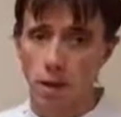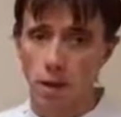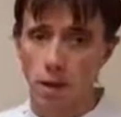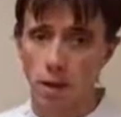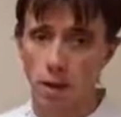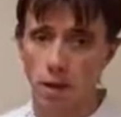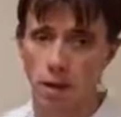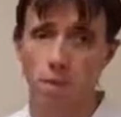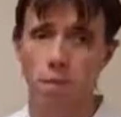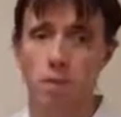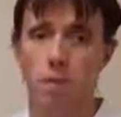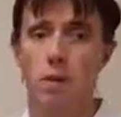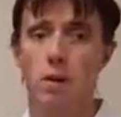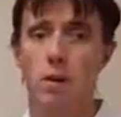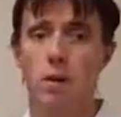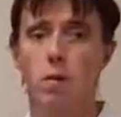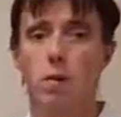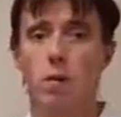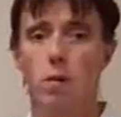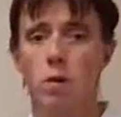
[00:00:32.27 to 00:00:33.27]
If
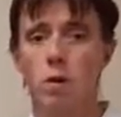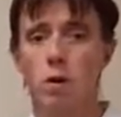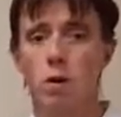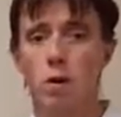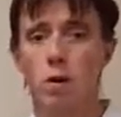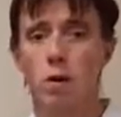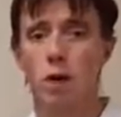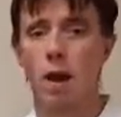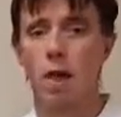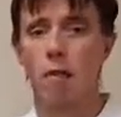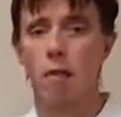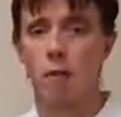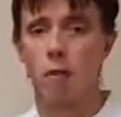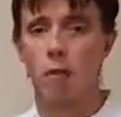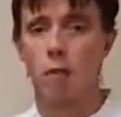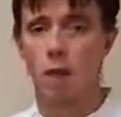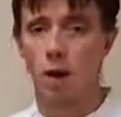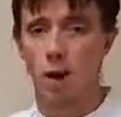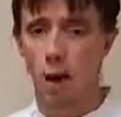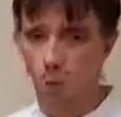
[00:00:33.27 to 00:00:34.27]
we are
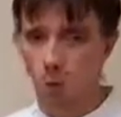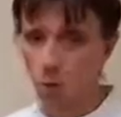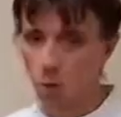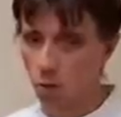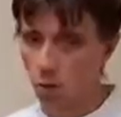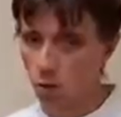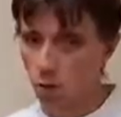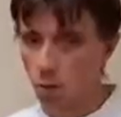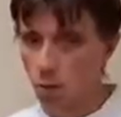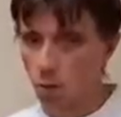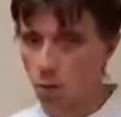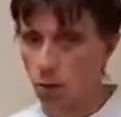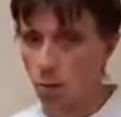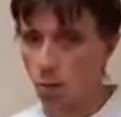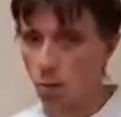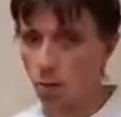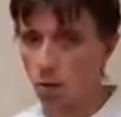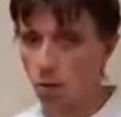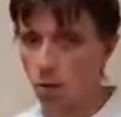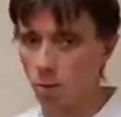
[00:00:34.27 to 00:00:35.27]
having problems with our
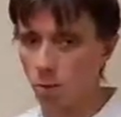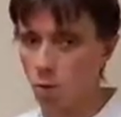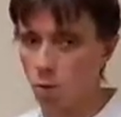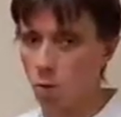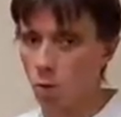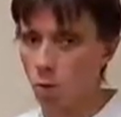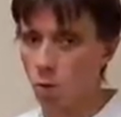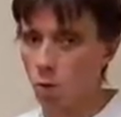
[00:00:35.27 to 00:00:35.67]
metabolism,